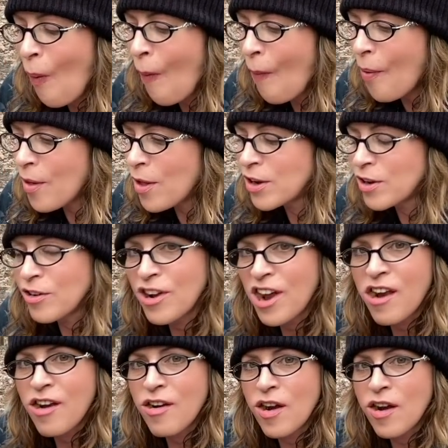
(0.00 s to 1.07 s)
I think it
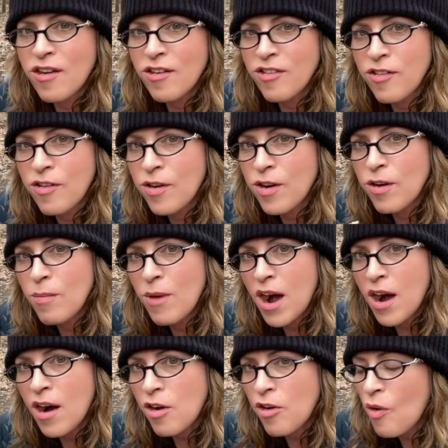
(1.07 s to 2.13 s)
landed on a cereal
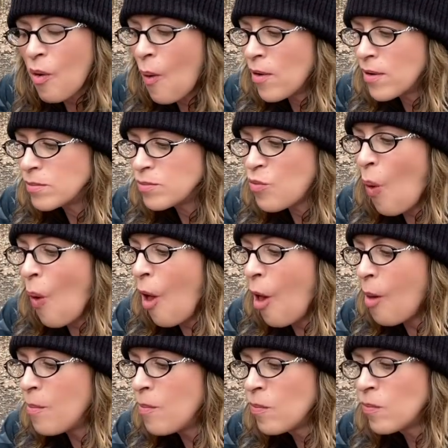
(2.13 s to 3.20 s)
box.
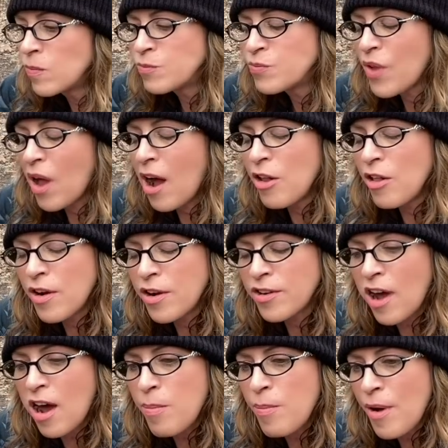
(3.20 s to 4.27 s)
Um, I looked
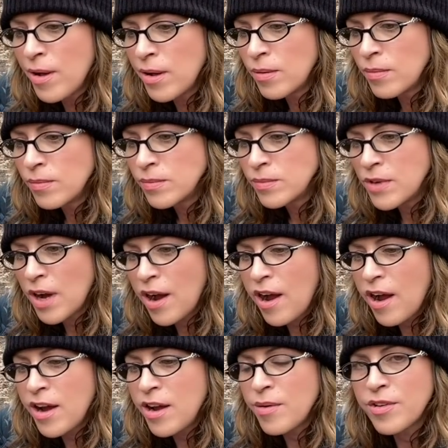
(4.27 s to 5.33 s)
up
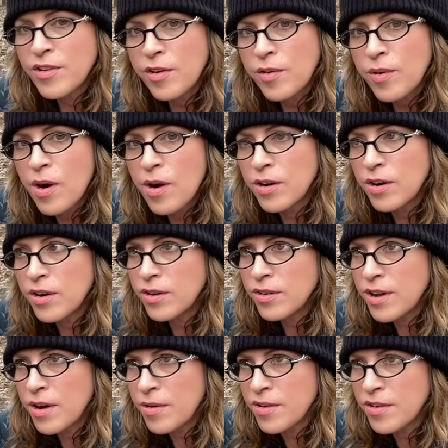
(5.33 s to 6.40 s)
and it was at Kroger.
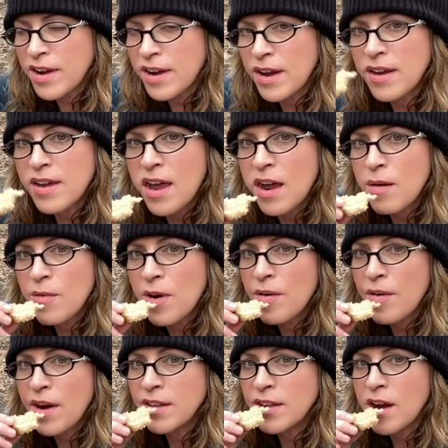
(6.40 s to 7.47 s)
There was like a camera
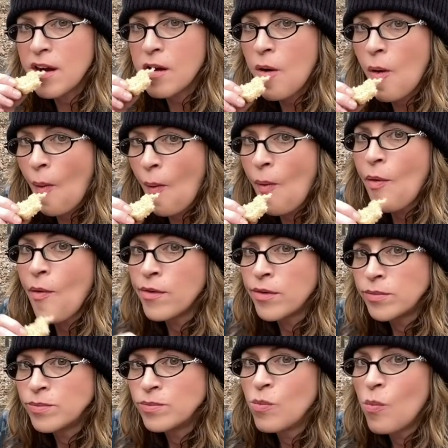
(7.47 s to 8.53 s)
right there.
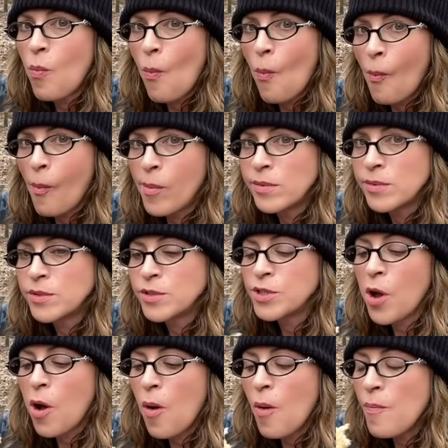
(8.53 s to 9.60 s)

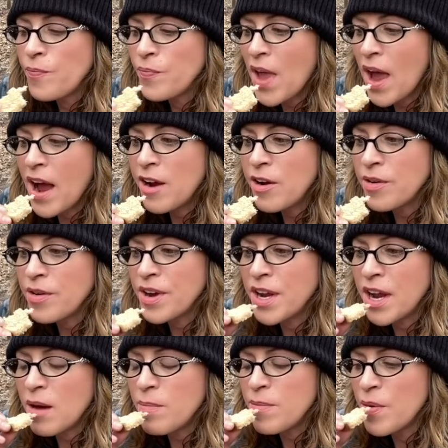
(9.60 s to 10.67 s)
So I hurried
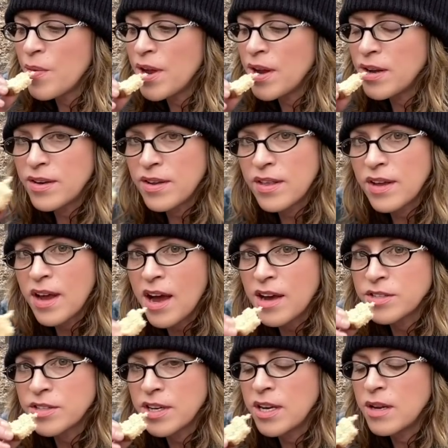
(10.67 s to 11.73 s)
up and went into the
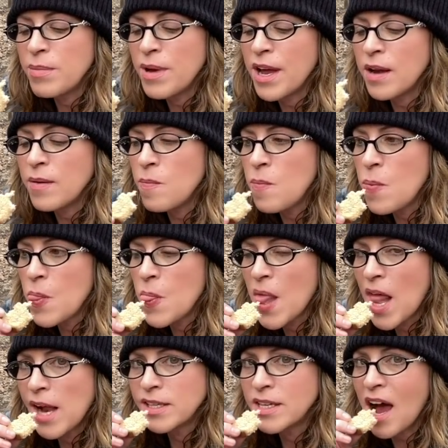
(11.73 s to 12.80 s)
cash lane and paid and
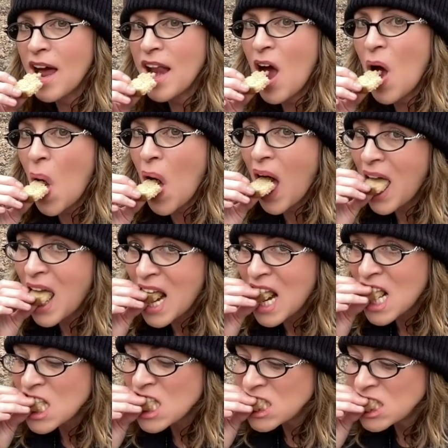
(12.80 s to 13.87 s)
got out.
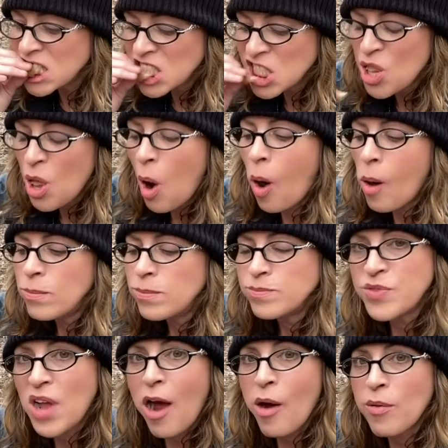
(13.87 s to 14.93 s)

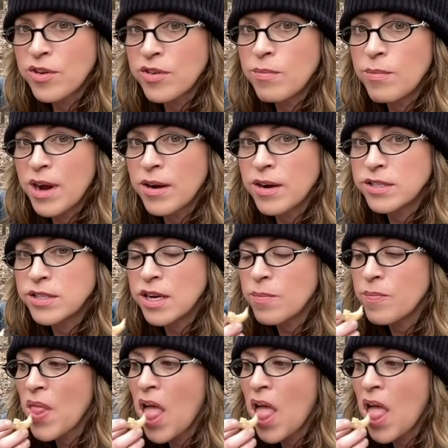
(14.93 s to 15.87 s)
That was embarrassing.